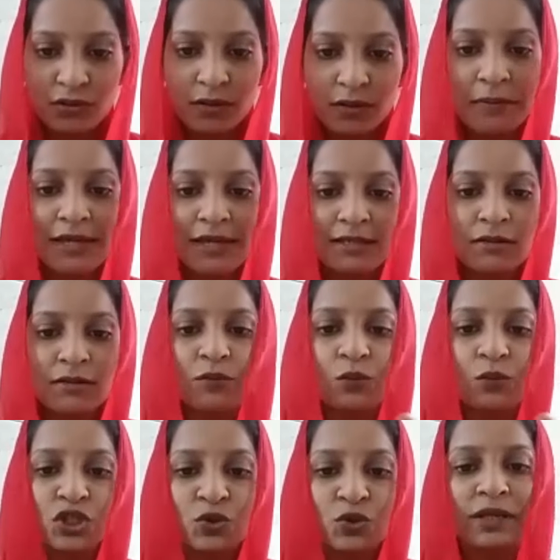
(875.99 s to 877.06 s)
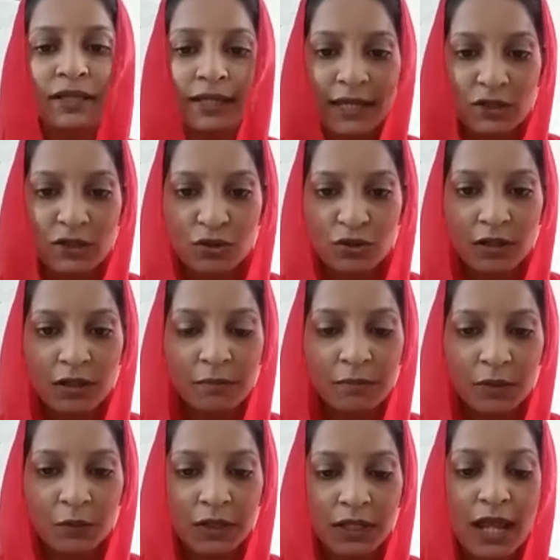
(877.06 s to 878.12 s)
makes a virtual connection in
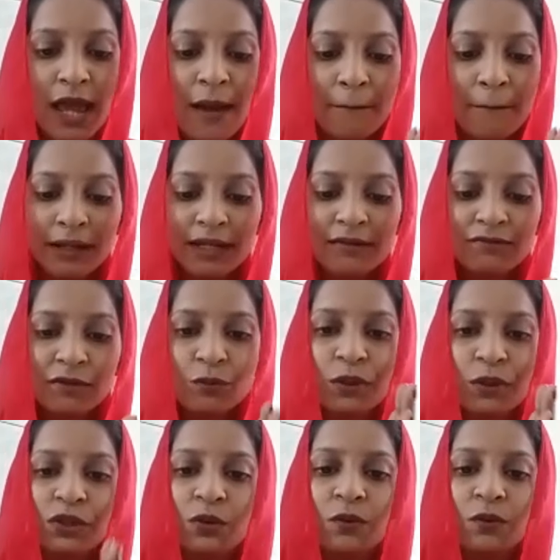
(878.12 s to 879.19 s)
between, but if the video is